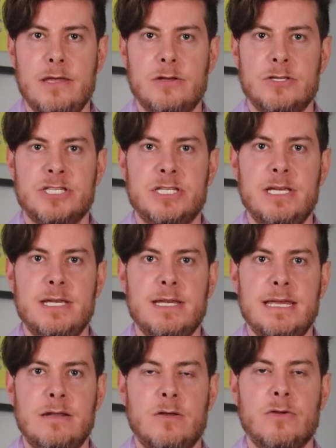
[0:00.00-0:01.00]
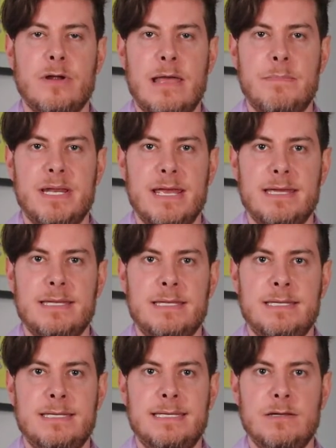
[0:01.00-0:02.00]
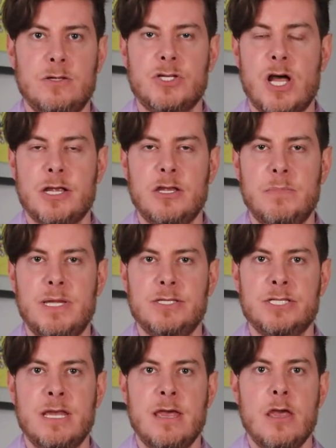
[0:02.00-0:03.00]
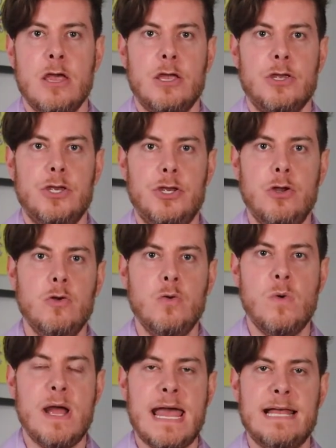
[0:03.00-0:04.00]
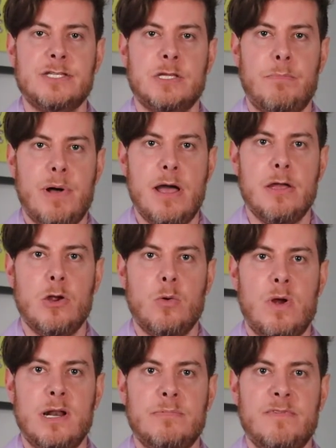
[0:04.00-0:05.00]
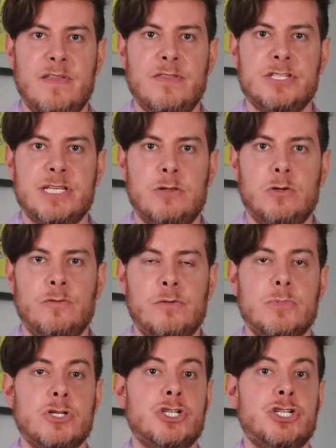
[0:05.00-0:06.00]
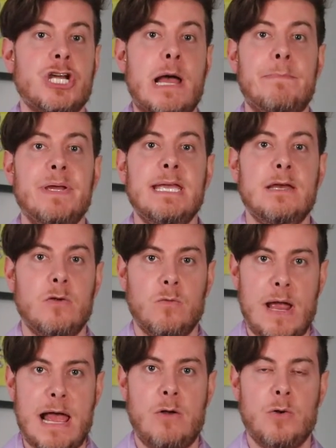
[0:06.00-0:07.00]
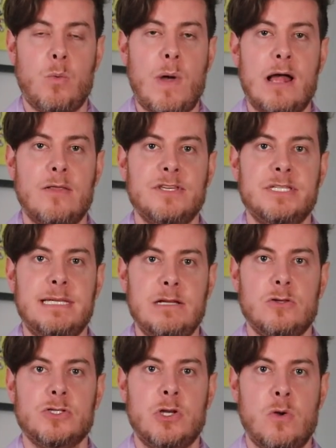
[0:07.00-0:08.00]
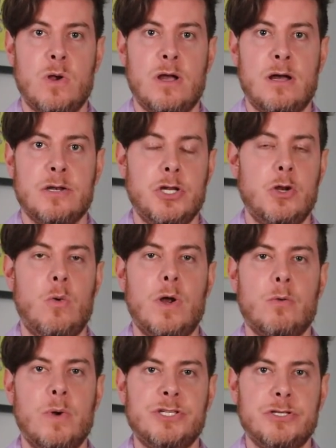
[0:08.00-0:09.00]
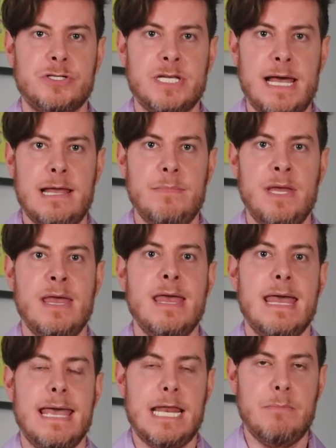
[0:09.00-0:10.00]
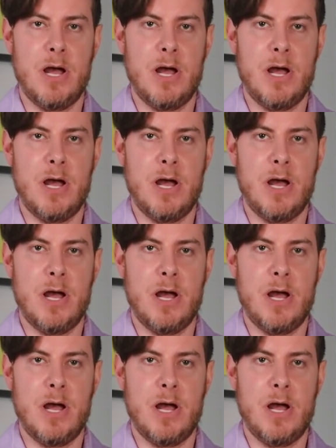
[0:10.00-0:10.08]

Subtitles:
you'll see it in other M&A deal documents. You, as the buyer, want to prevent the seller from shopping it around while this deal is going on. You don't want to waste your time and